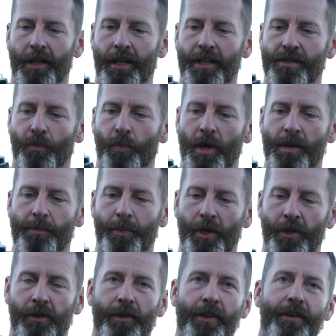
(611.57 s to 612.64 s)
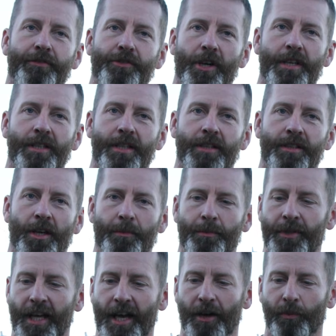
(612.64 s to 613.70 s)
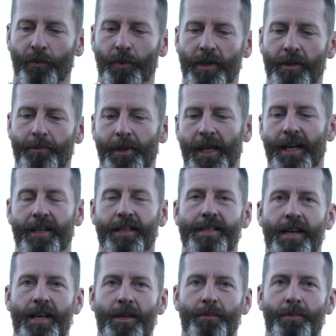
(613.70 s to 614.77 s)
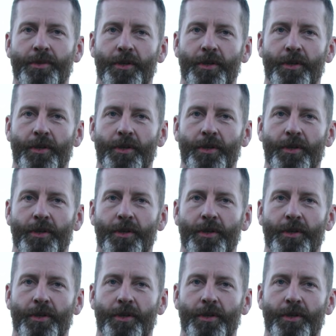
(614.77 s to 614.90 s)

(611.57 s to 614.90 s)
and it's a white bottle that I've tried to dumb down with black tape,